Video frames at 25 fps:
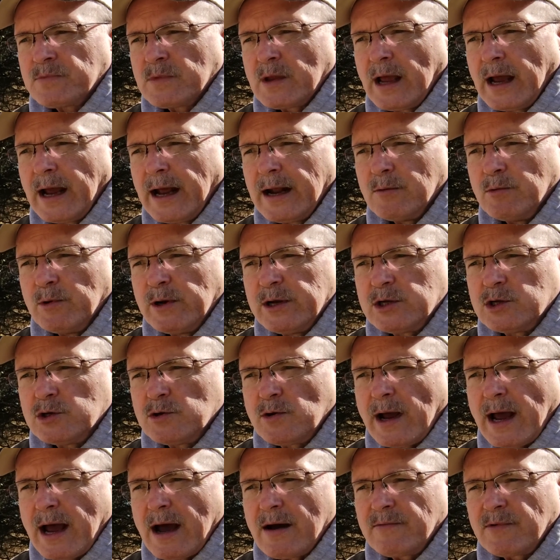and we
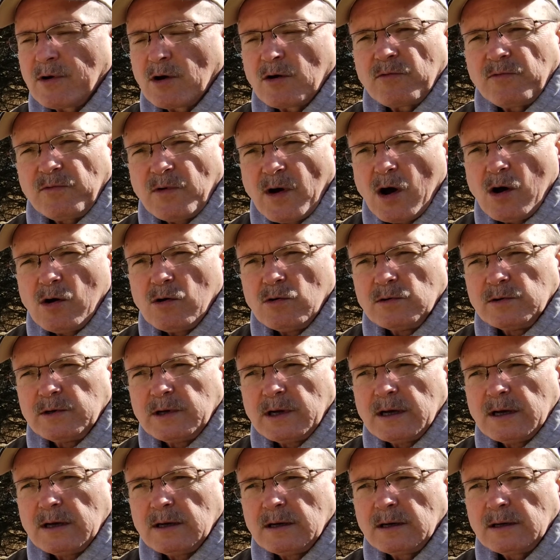do have our
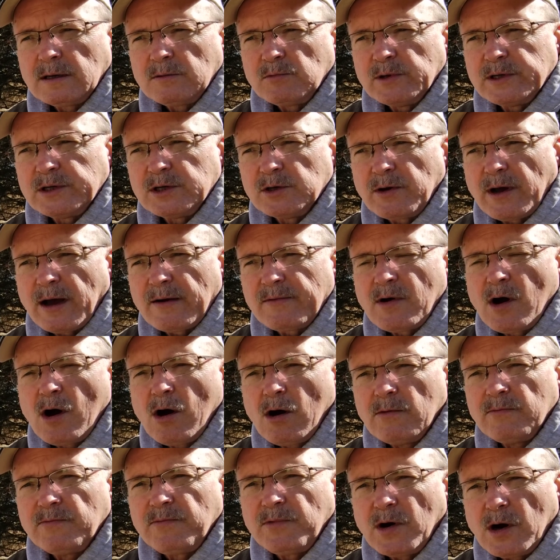phone. We do have a
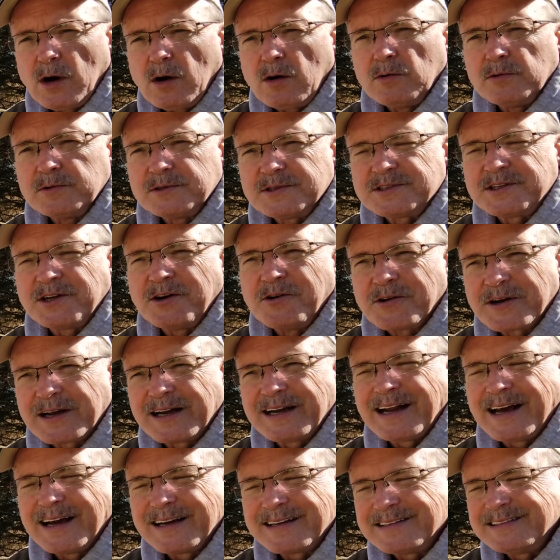home phone still
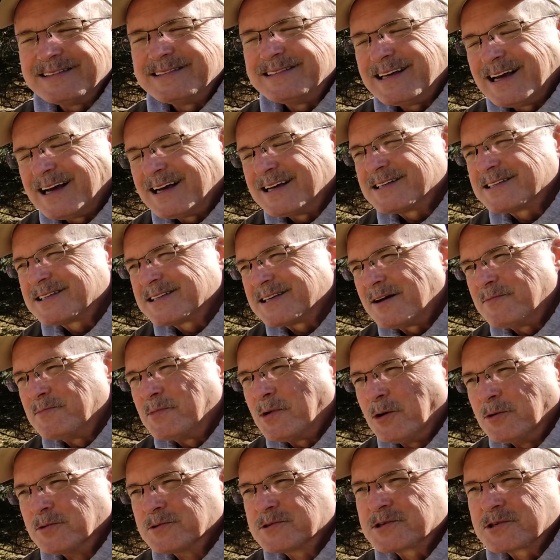connected. Yes, I'm
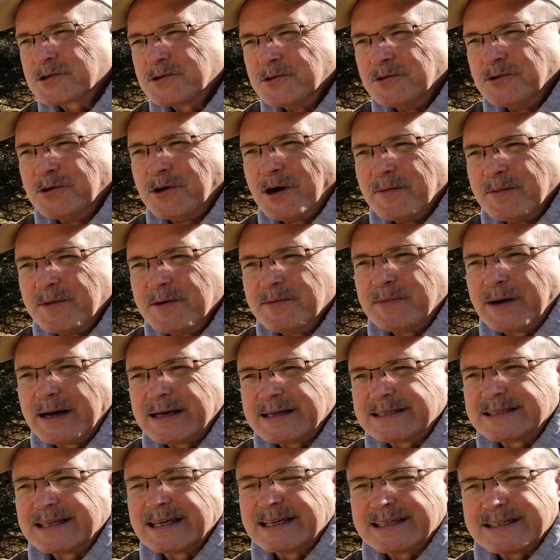old school. I'm in my
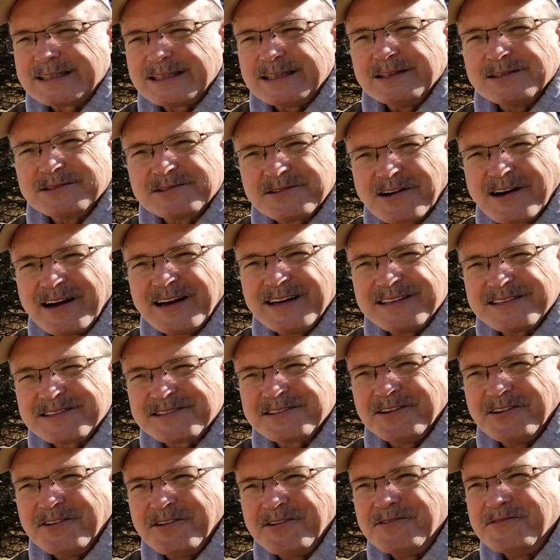60s, right?
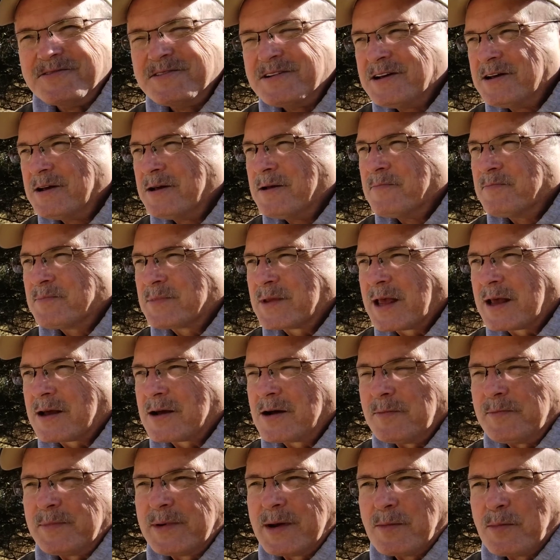So
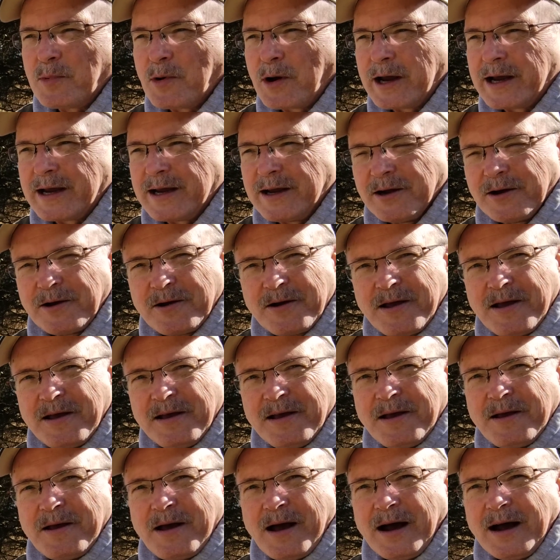cut me a break here.
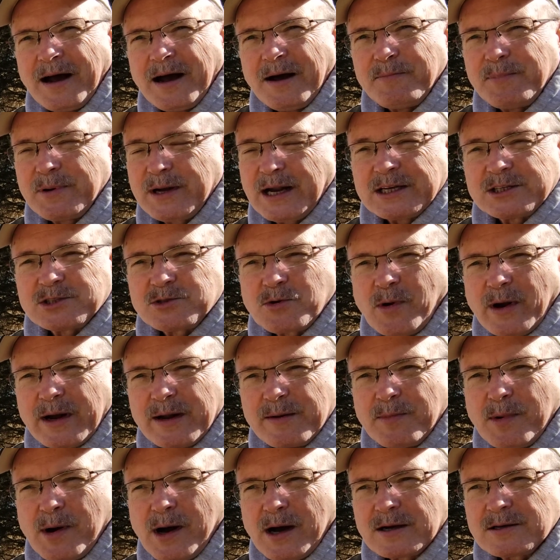But that's
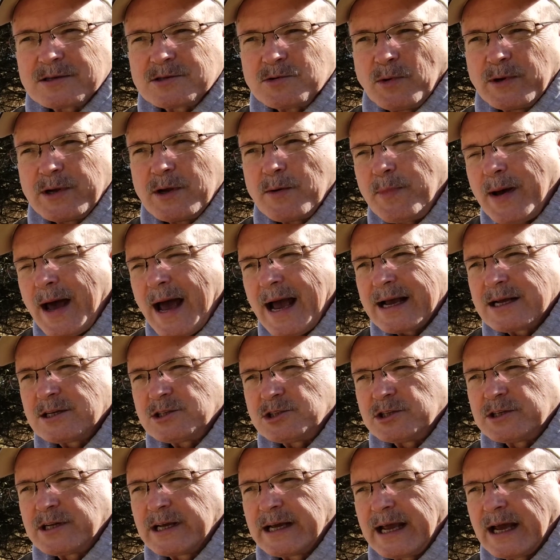$20. So when you
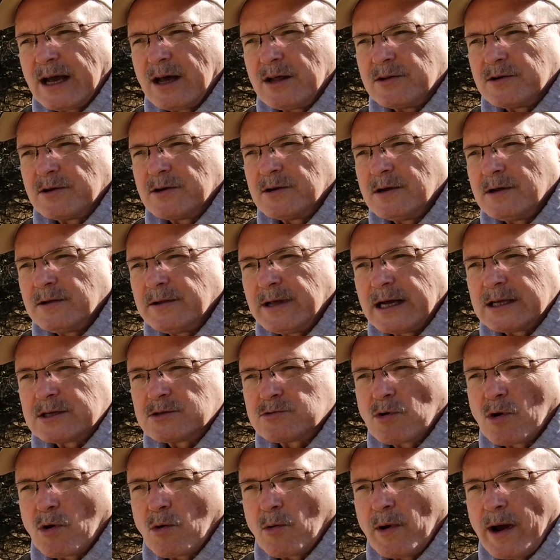package it together,
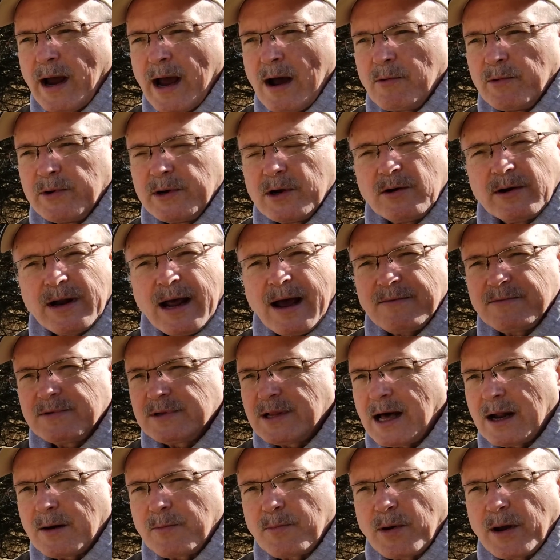that's where we're at. We don't have a
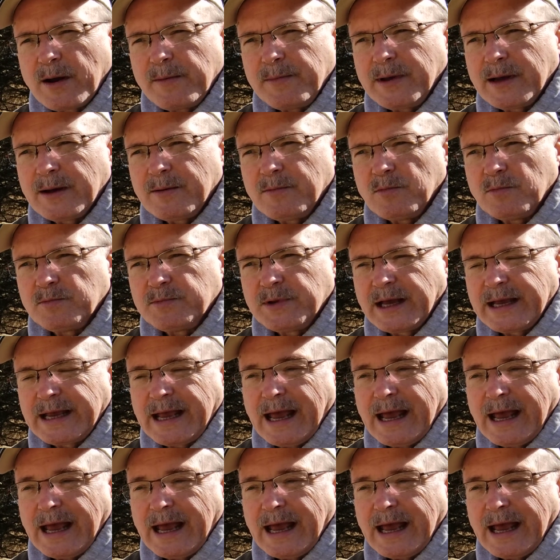lot of premium. They